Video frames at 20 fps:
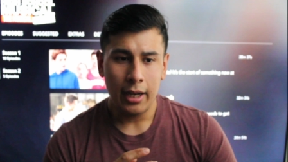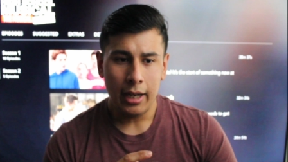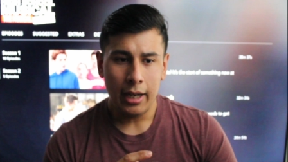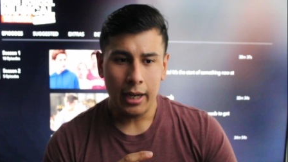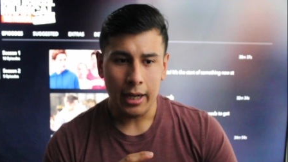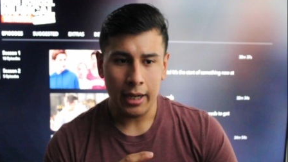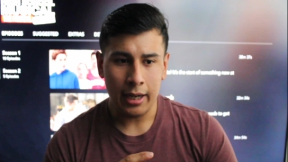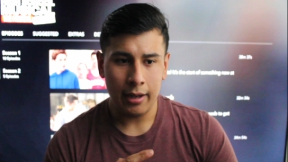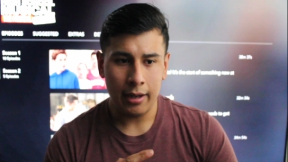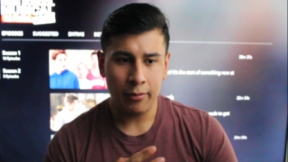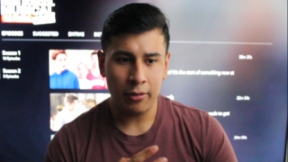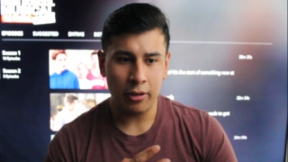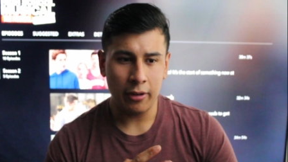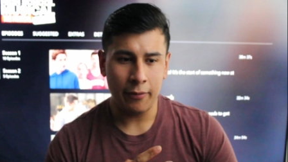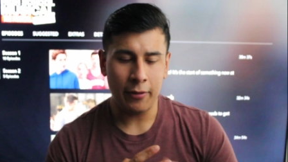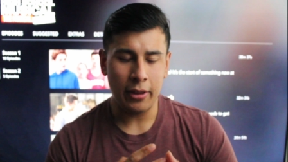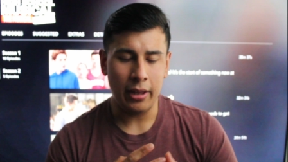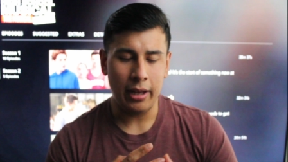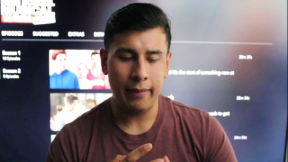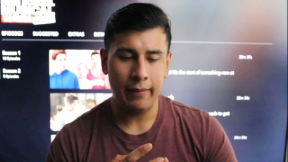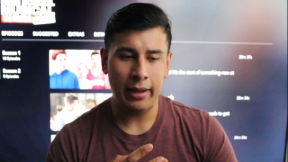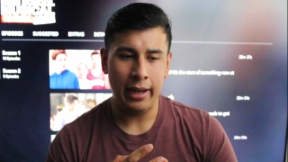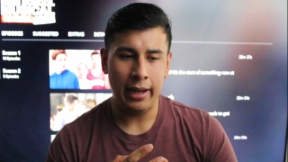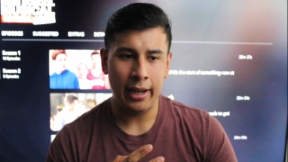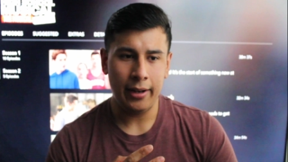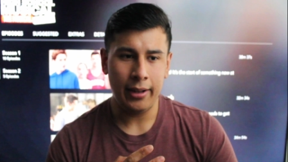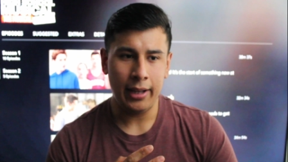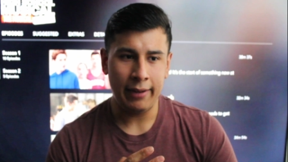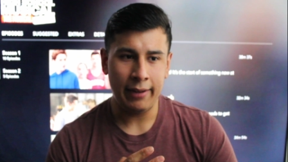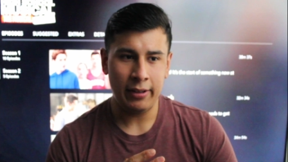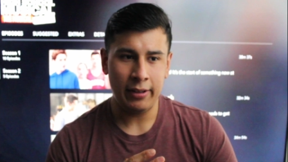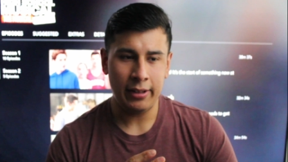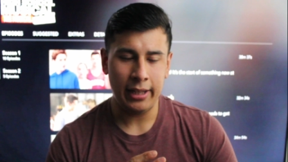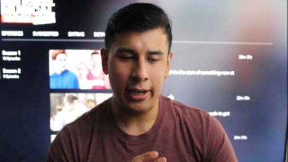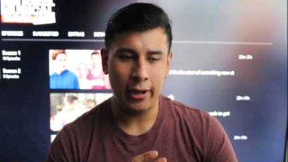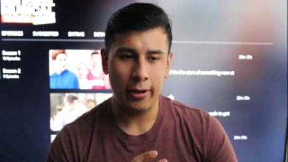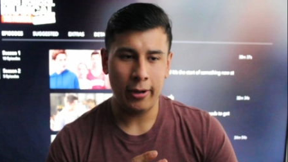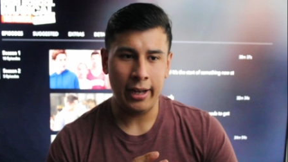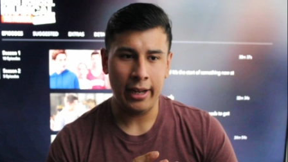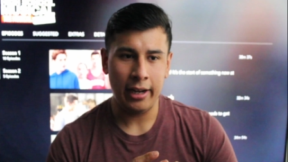Um, so for them, they had. I think they
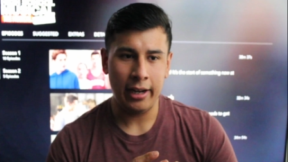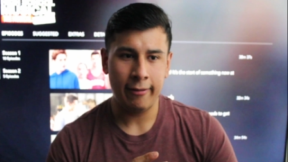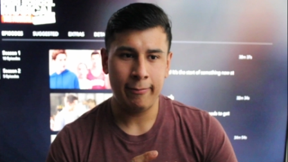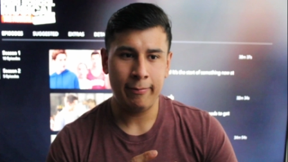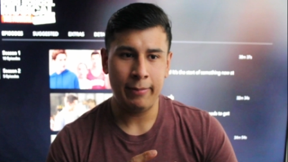all head off